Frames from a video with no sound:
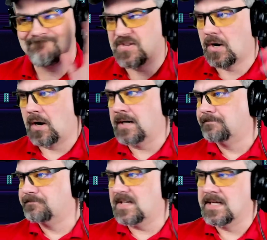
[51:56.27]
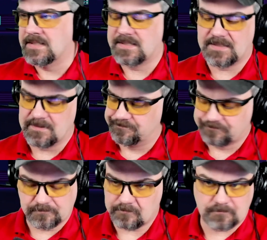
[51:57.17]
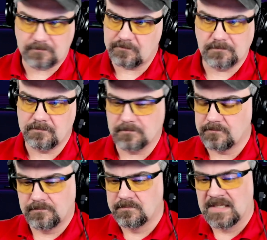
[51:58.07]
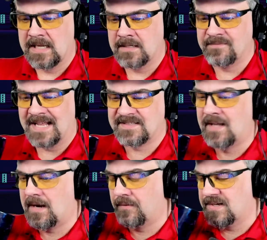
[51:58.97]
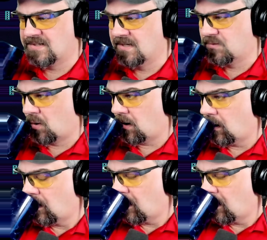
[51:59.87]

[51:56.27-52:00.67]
Sorry, it's it. That's not how these things work.